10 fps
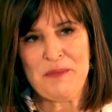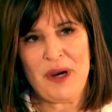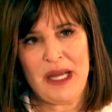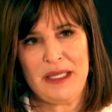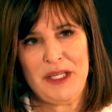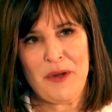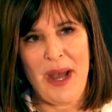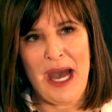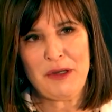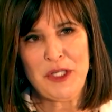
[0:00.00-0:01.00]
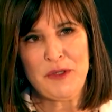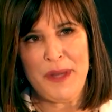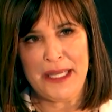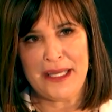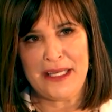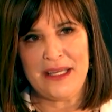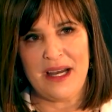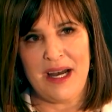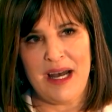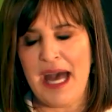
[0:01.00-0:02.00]
But, you know, how do you make it,
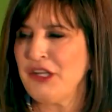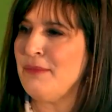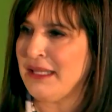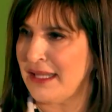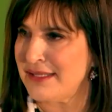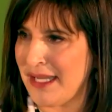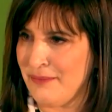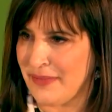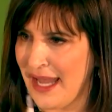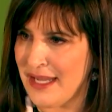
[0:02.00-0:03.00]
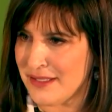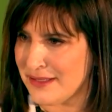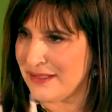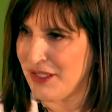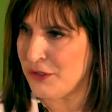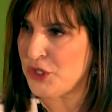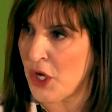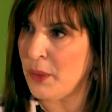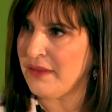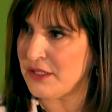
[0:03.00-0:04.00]
how do you make that same case, you know,
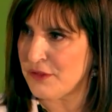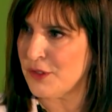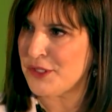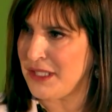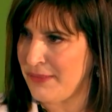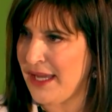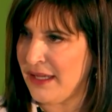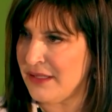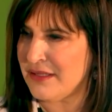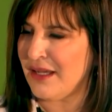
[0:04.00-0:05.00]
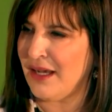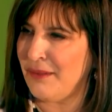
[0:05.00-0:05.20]
showing that diversity pays